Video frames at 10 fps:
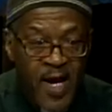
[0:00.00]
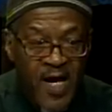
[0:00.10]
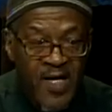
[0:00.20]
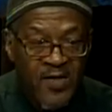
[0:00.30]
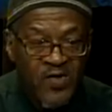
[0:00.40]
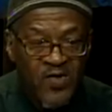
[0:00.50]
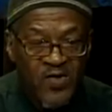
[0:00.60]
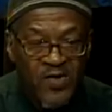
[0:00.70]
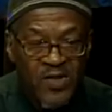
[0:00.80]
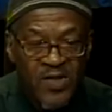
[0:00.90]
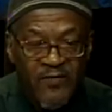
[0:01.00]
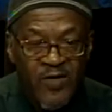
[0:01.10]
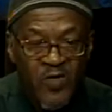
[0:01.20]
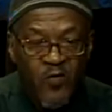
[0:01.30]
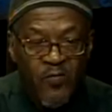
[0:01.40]
And that's a
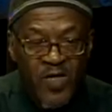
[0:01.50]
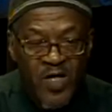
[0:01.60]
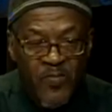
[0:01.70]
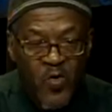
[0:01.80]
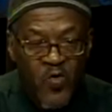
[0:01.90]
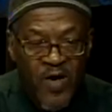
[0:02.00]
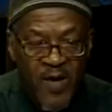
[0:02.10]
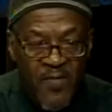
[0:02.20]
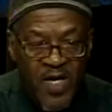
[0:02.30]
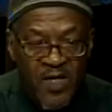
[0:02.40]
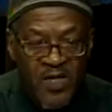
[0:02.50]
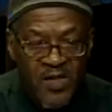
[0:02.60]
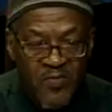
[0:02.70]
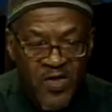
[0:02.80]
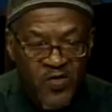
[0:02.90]
CCTV Youth Media Program in the
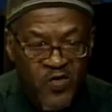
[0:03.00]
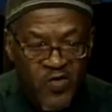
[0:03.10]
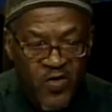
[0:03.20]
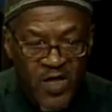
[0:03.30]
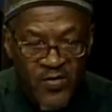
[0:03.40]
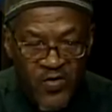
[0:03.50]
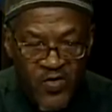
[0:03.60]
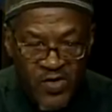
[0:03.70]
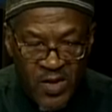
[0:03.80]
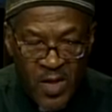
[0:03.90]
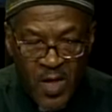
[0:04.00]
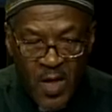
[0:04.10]
semester screening, Thursday,